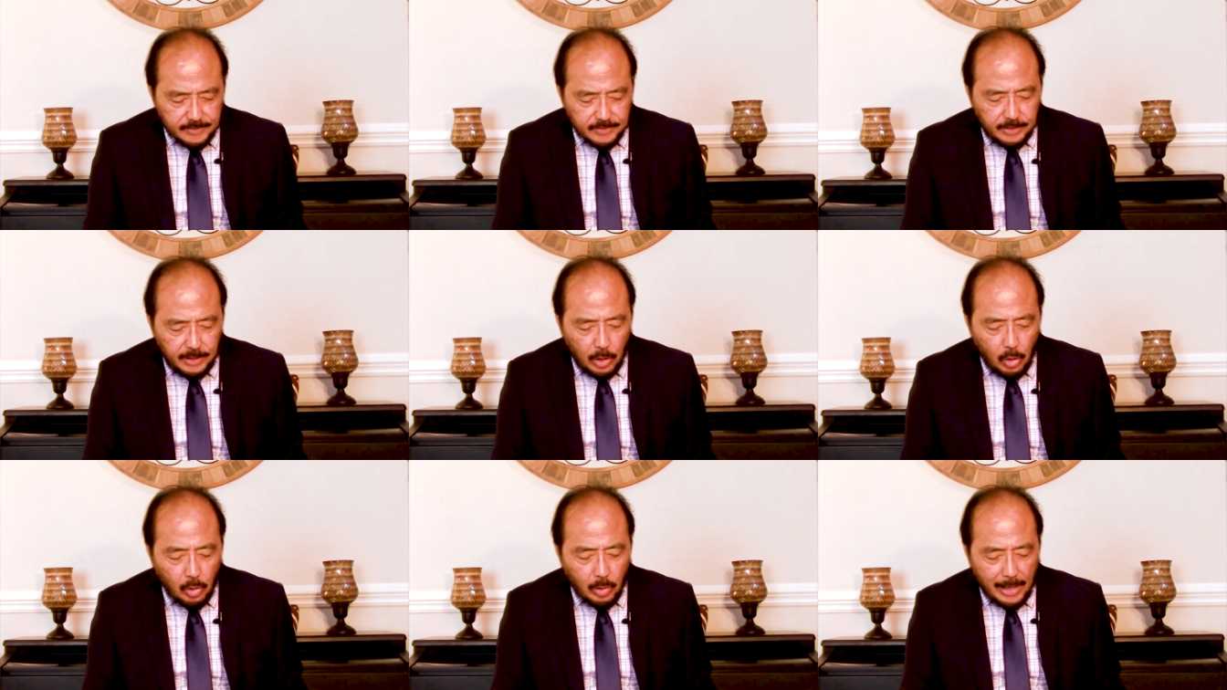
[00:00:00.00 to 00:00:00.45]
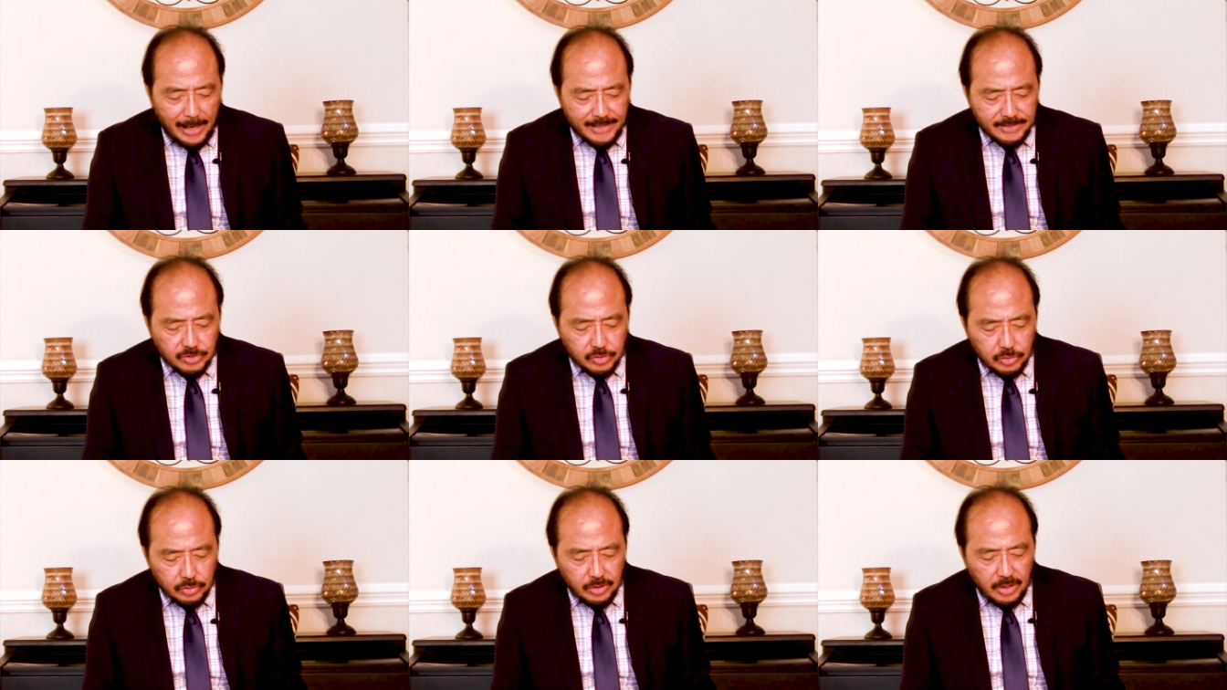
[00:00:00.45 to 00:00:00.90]
They all
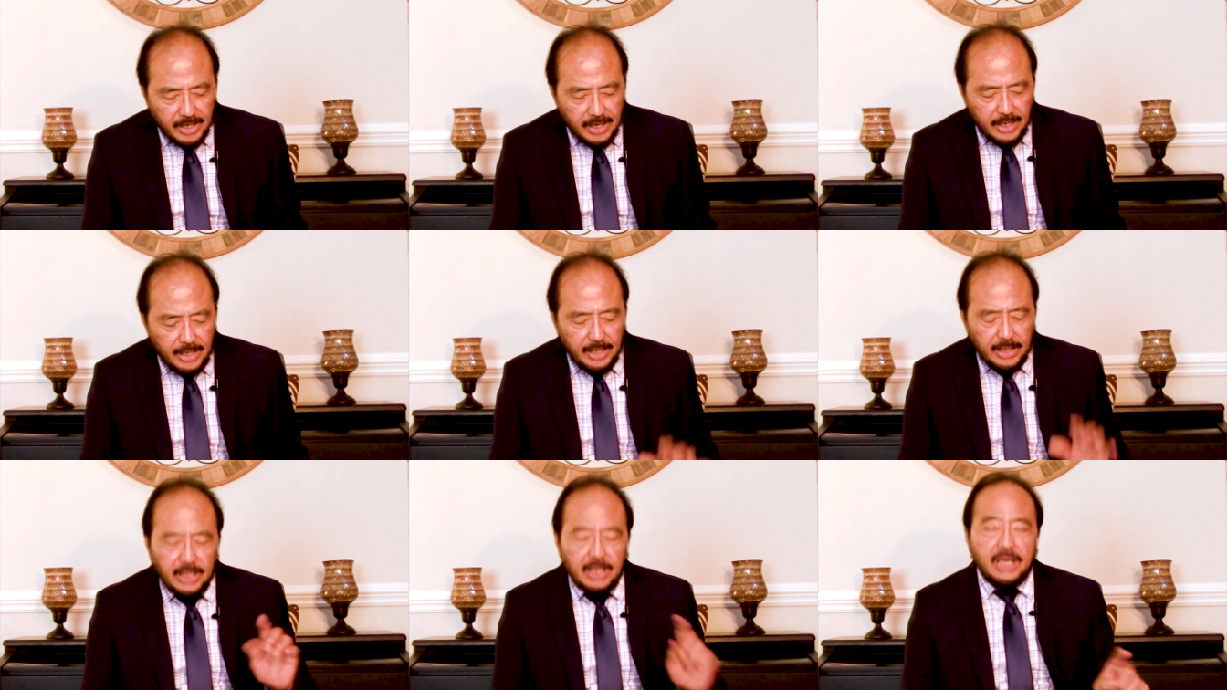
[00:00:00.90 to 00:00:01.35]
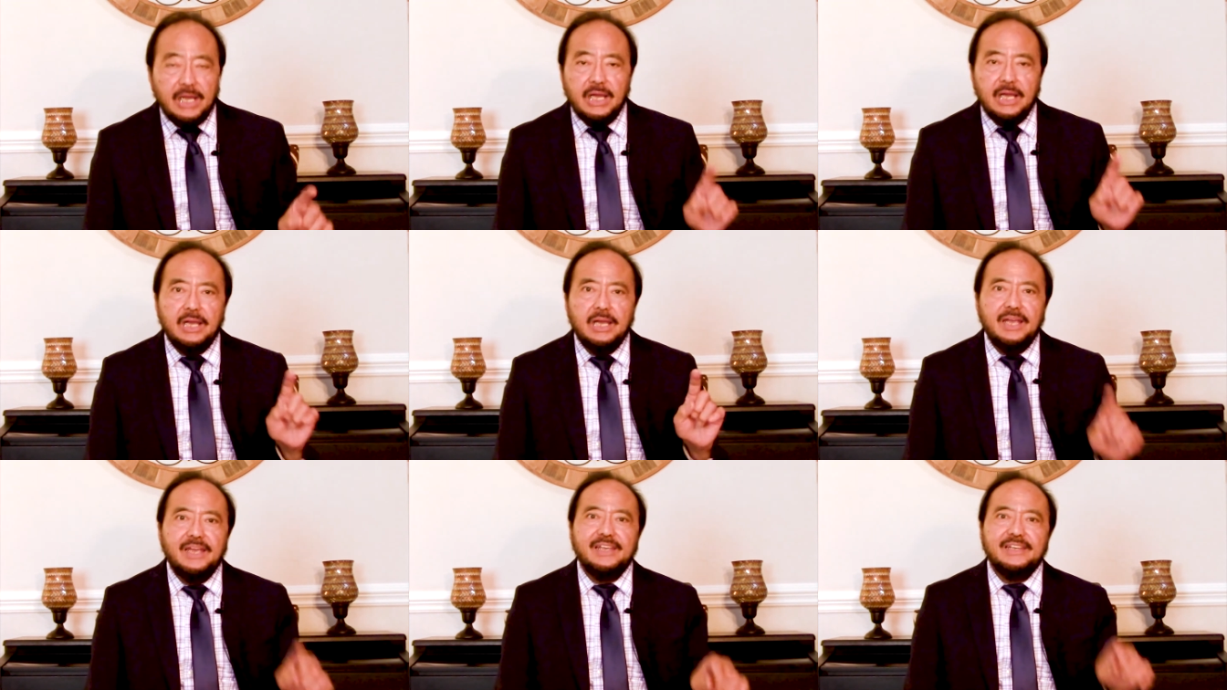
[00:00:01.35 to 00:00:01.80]
answered,
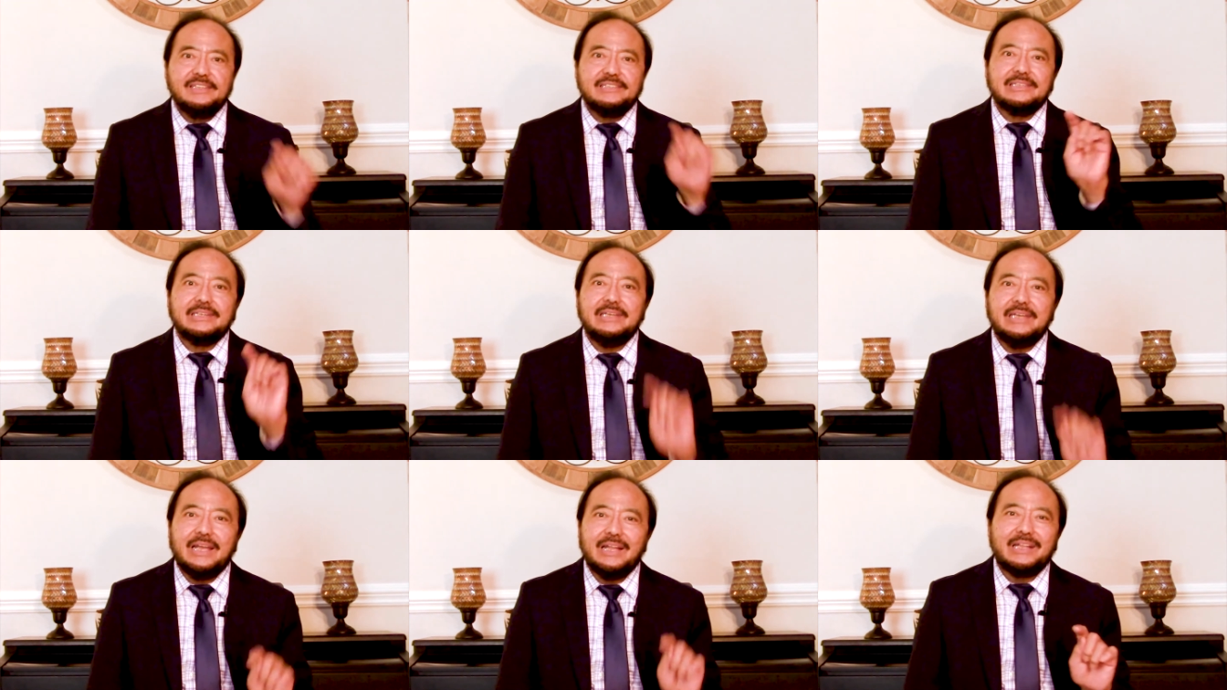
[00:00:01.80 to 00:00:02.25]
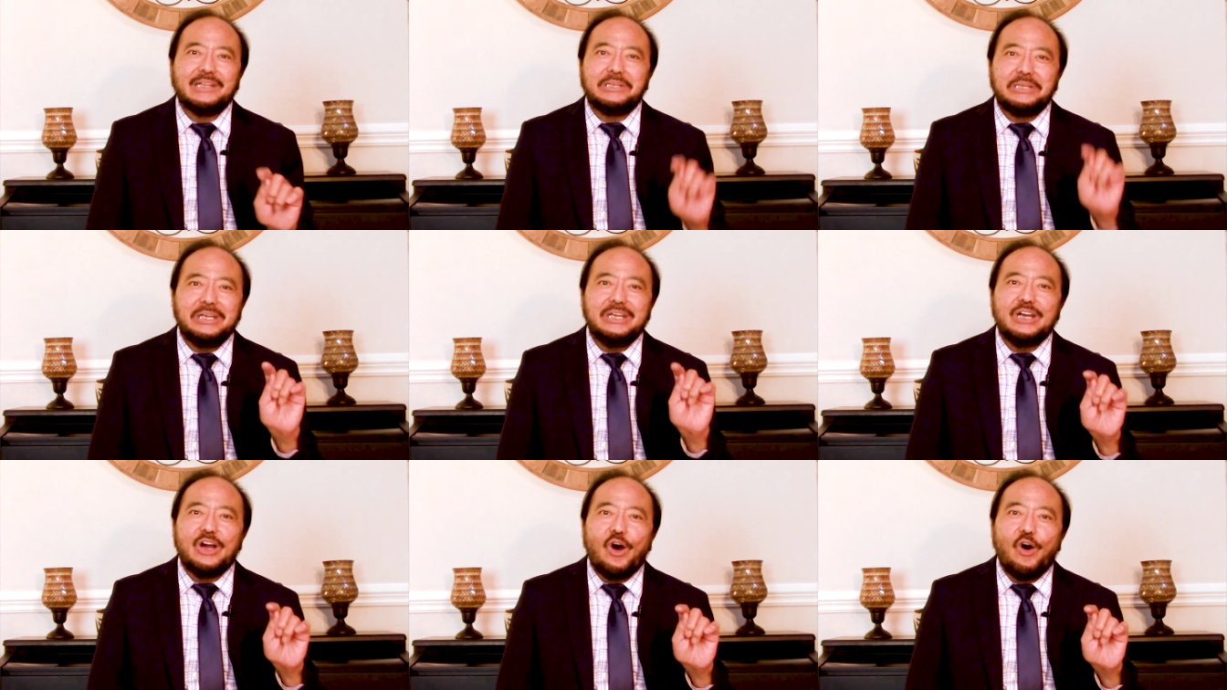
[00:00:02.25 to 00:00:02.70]
He is
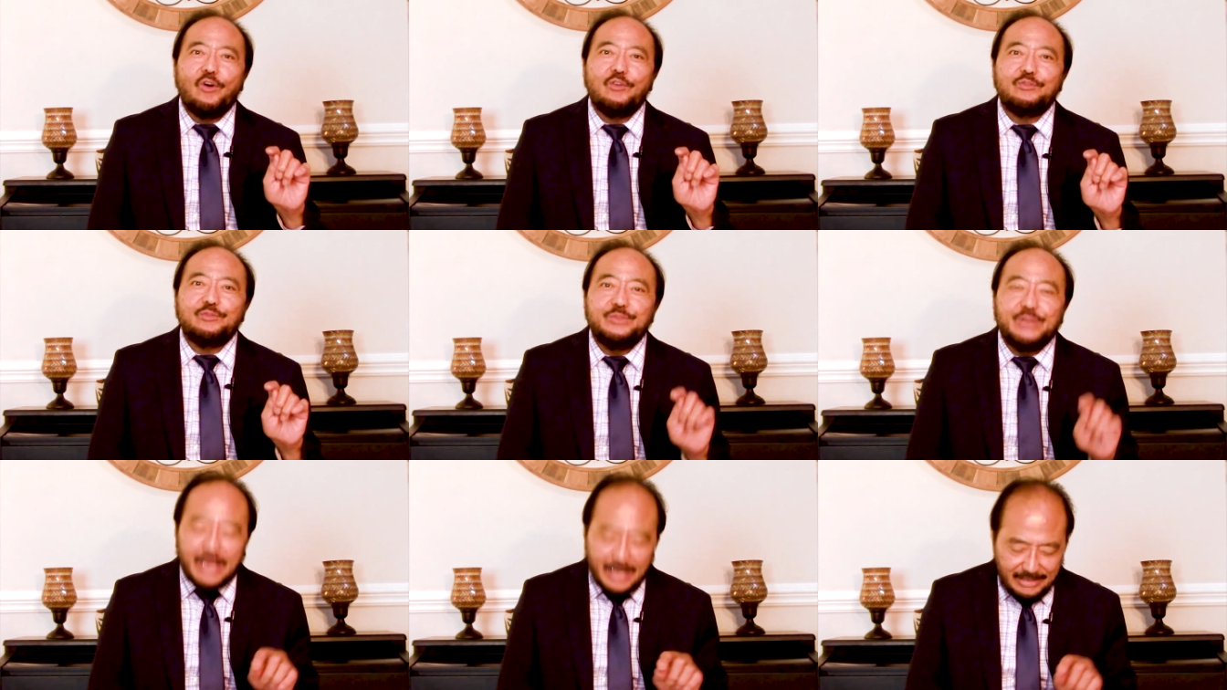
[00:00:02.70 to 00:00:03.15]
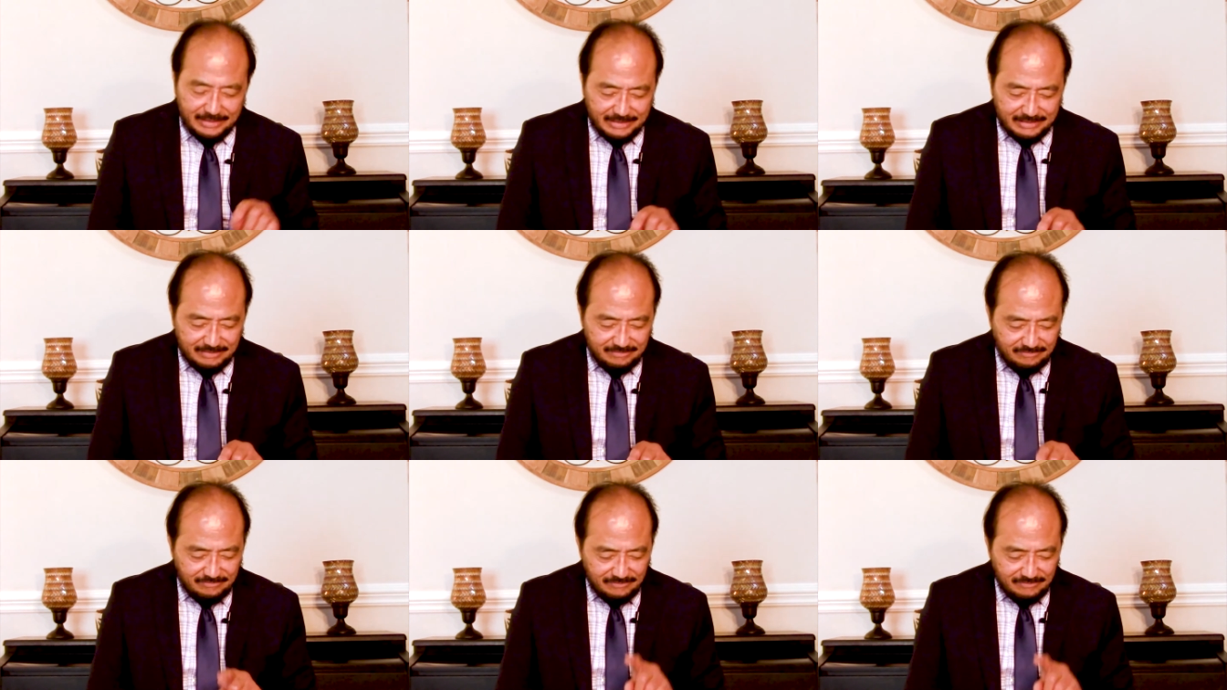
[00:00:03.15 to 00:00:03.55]
guilty of death.